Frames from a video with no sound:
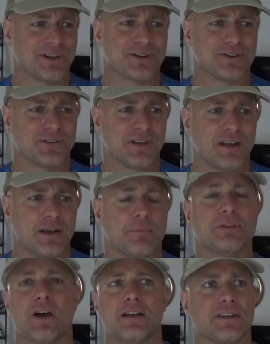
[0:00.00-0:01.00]
players,
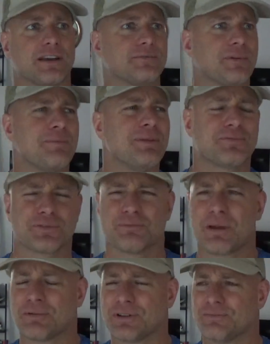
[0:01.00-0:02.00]
besides, like, I mean, for
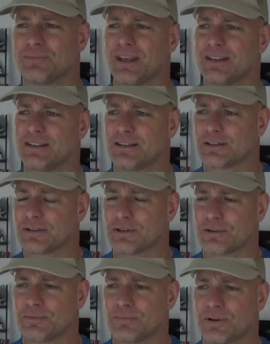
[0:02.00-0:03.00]
maybe,
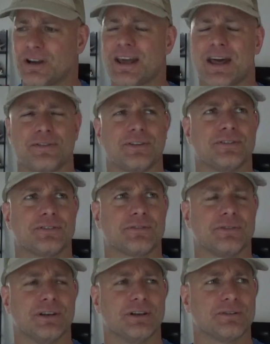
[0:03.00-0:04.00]
or any
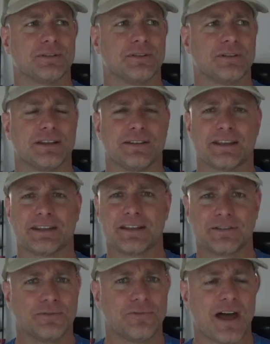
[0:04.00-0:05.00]
athletes, you know,
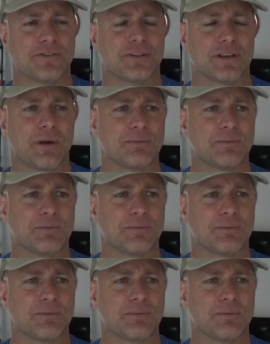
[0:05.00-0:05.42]
that do fasting.